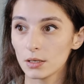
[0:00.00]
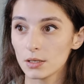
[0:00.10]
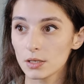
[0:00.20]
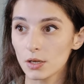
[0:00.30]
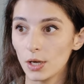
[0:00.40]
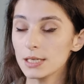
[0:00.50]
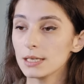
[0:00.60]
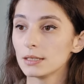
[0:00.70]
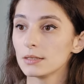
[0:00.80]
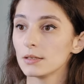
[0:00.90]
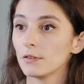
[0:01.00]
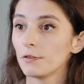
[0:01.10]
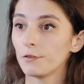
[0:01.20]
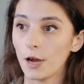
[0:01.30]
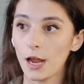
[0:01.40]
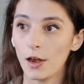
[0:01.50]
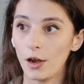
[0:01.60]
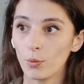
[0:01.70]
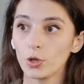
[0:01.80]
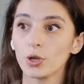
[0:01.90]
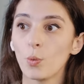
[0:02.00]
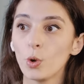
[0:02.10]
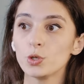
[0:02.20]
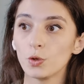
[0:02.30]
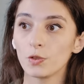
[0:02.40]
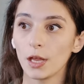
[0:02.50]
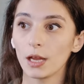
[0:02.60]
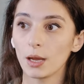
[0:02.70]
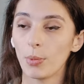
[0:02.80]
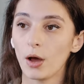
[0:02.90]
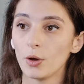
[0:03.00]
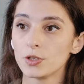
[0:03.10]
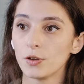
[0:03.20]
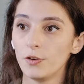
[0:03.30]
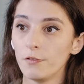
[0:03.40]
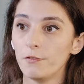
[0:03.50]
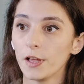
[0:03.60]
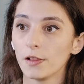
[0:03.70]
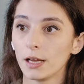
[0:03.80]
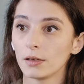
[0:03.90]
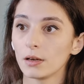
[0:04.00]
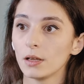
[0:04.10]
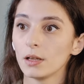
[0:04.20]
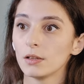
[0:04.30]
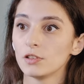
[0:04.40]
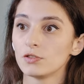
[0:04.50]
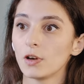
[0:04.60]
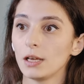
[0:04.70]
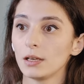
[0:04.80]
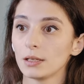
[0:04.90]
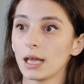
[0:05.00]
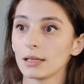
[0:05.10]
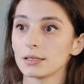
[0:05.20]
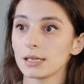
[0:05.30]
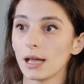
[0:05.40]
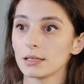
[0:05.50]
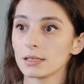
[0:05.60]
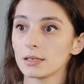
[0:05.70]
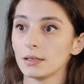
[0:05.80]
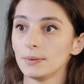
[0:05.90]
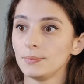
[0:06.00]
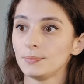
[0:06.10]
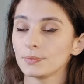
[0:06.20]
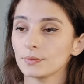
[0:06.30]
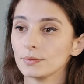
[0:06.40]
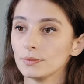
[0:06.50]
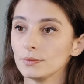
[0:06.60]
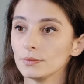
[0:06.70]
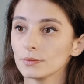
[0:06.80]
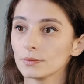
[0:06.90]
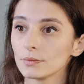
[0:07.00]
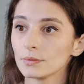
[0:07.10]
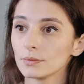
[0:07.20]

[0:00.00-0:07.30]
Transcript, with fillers: So is it fair? What, what do you think about revealing the training data it's, sets? It's the most fair thing to